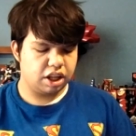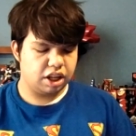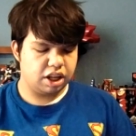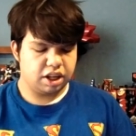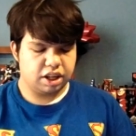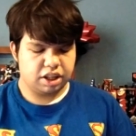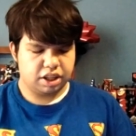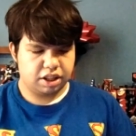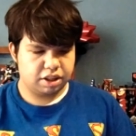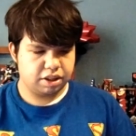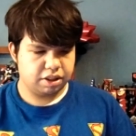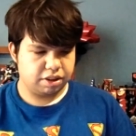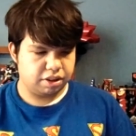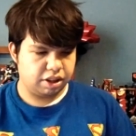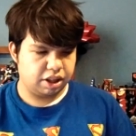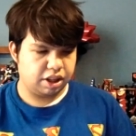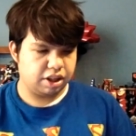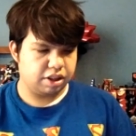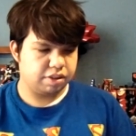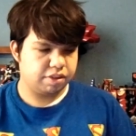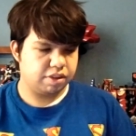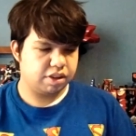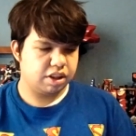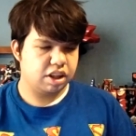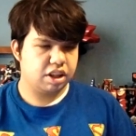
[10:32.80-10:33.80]
And,
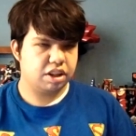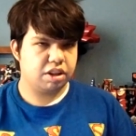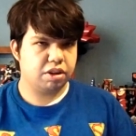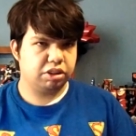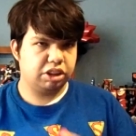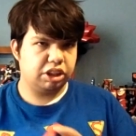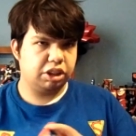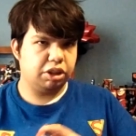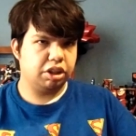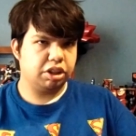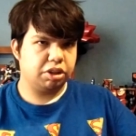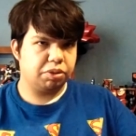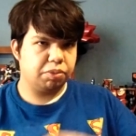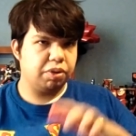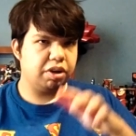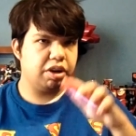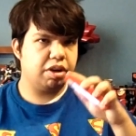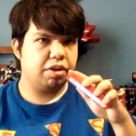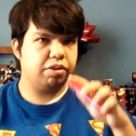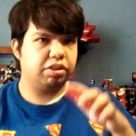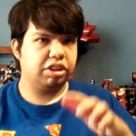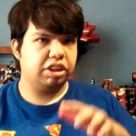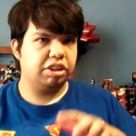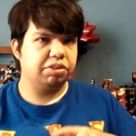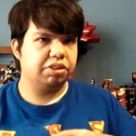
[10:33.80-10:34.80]
yeah. So she just
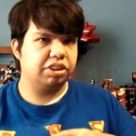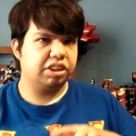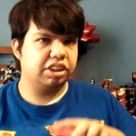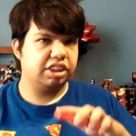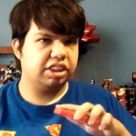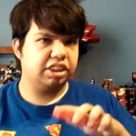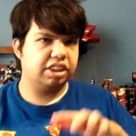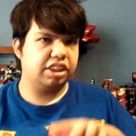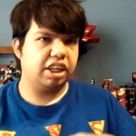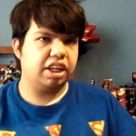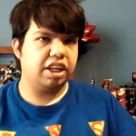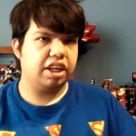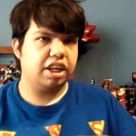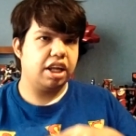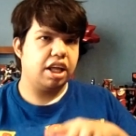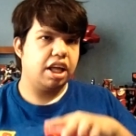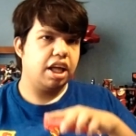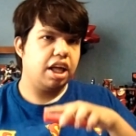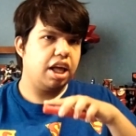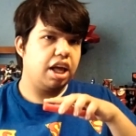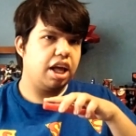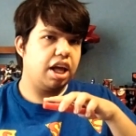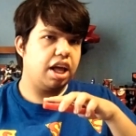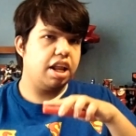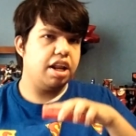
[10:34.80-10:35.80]
went up, she was 16,
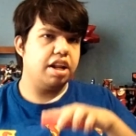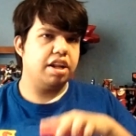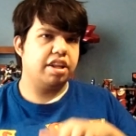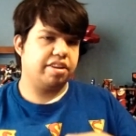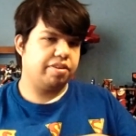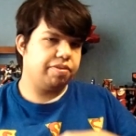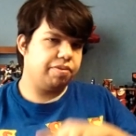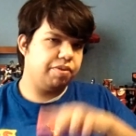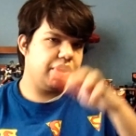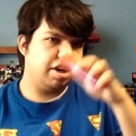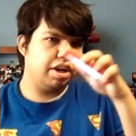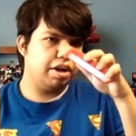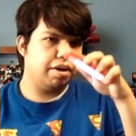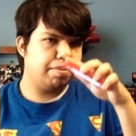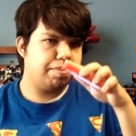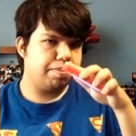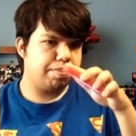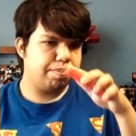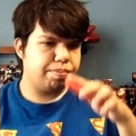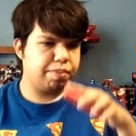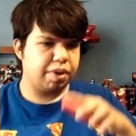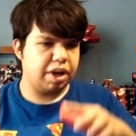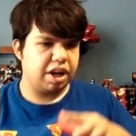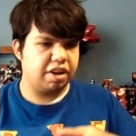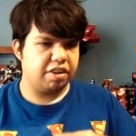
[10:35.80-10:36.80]
and just went up
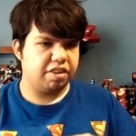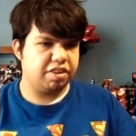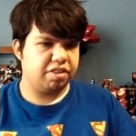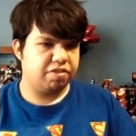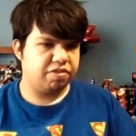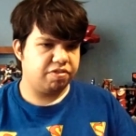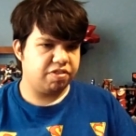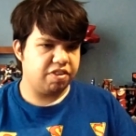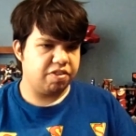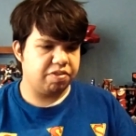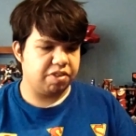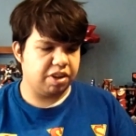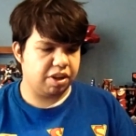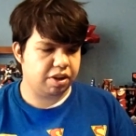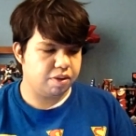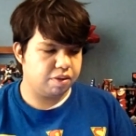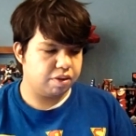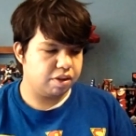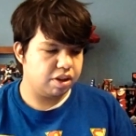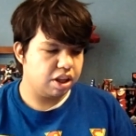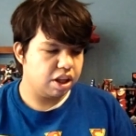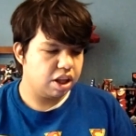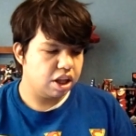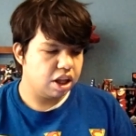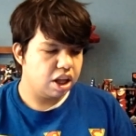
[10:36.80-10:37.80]
by 15.
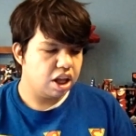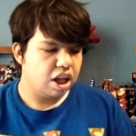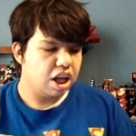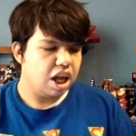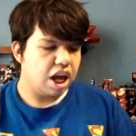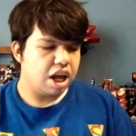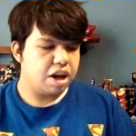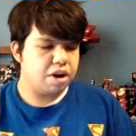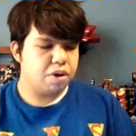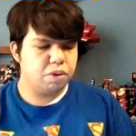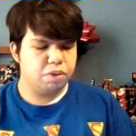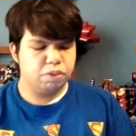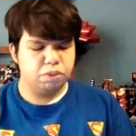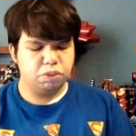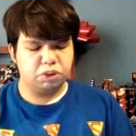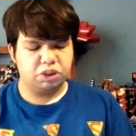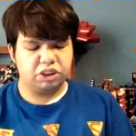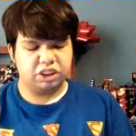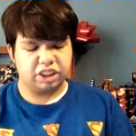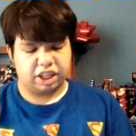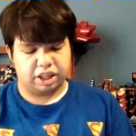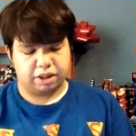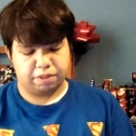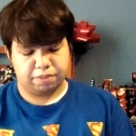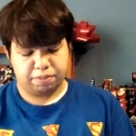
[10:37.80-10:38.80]
And
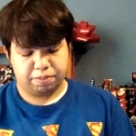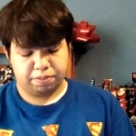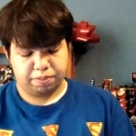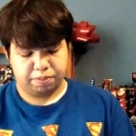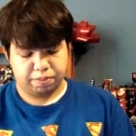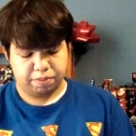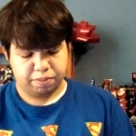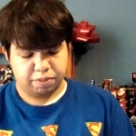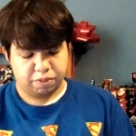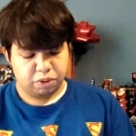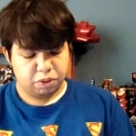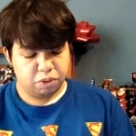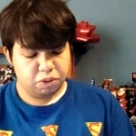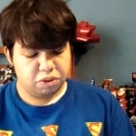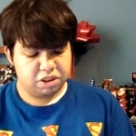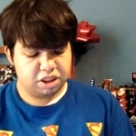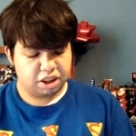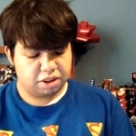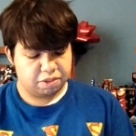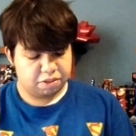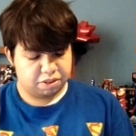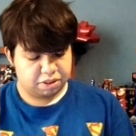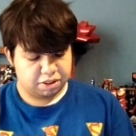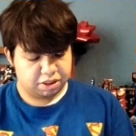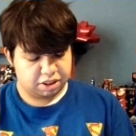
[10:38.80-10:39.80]
Usopp,
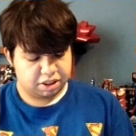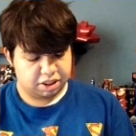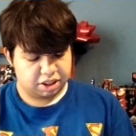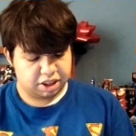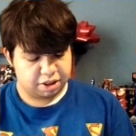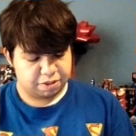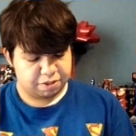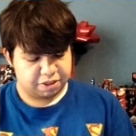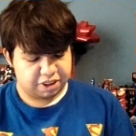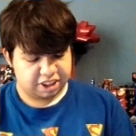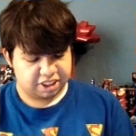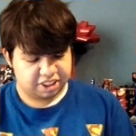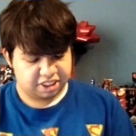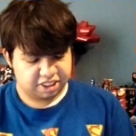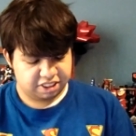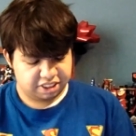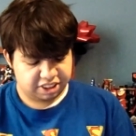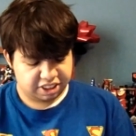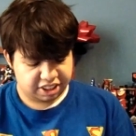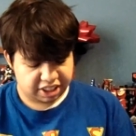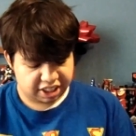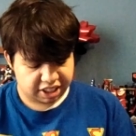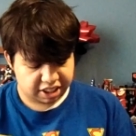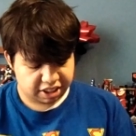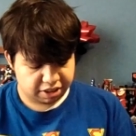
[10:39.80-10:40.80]
Usopp was a dumbass that
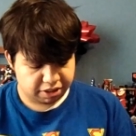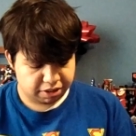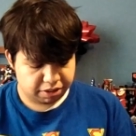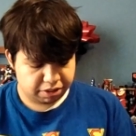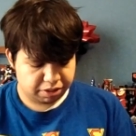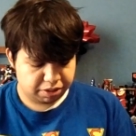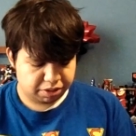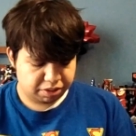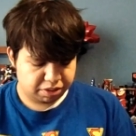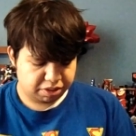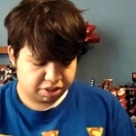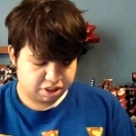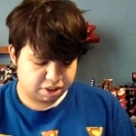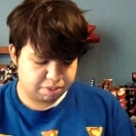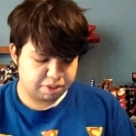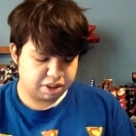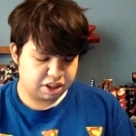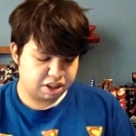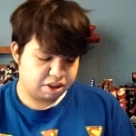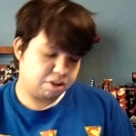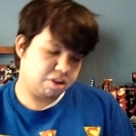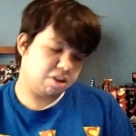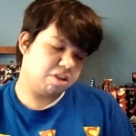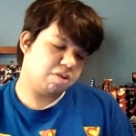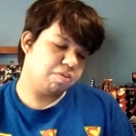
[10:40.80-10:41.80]
man, or
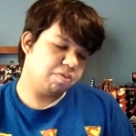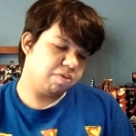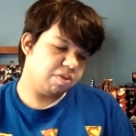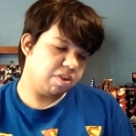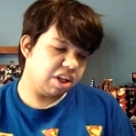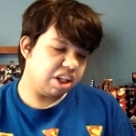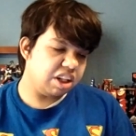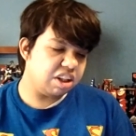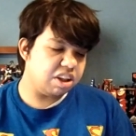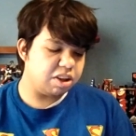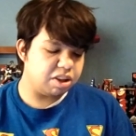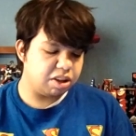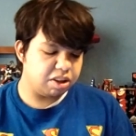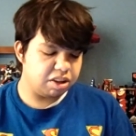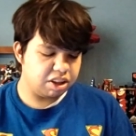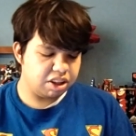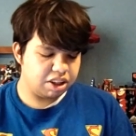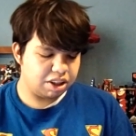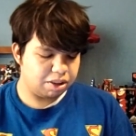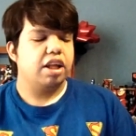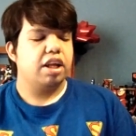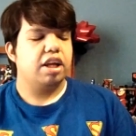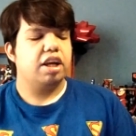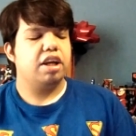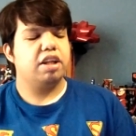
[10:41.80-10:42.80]
somehow, he's,
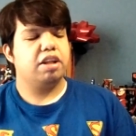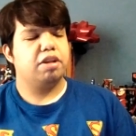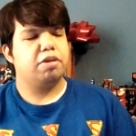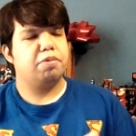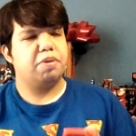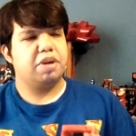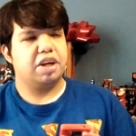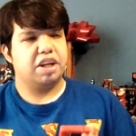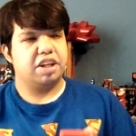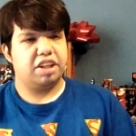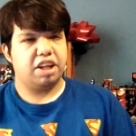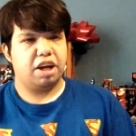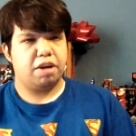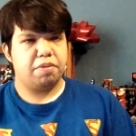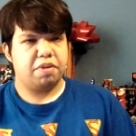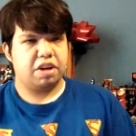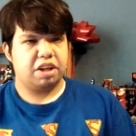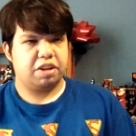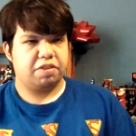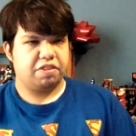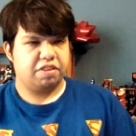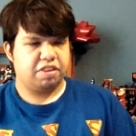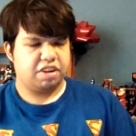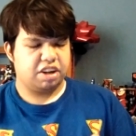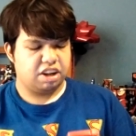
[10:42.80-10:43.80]
he's being a
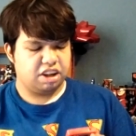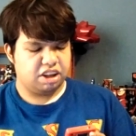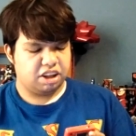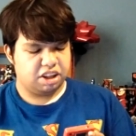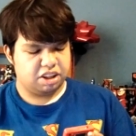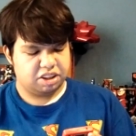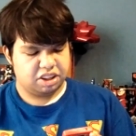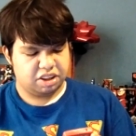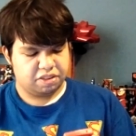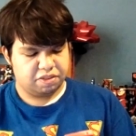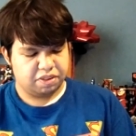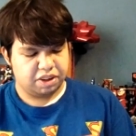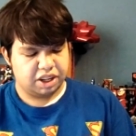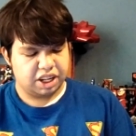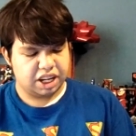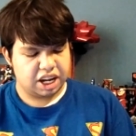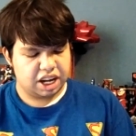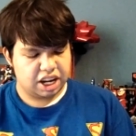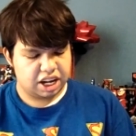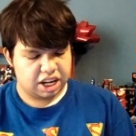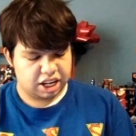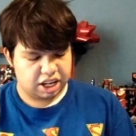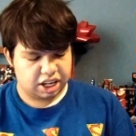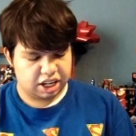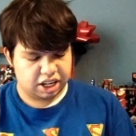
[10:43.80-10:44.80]
dumbass for calling
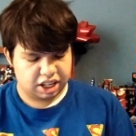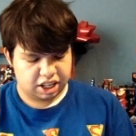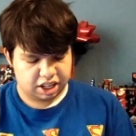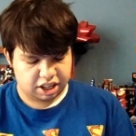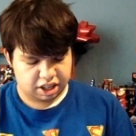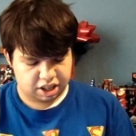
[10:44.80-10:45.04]
God